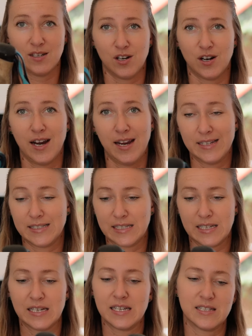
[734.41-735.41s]
Your hands
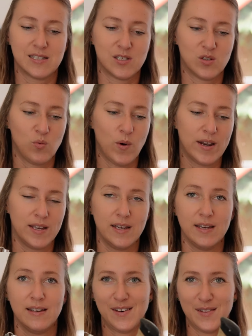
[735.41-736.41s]
can get
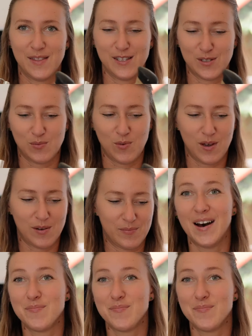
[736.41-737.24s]
sweaty on this one.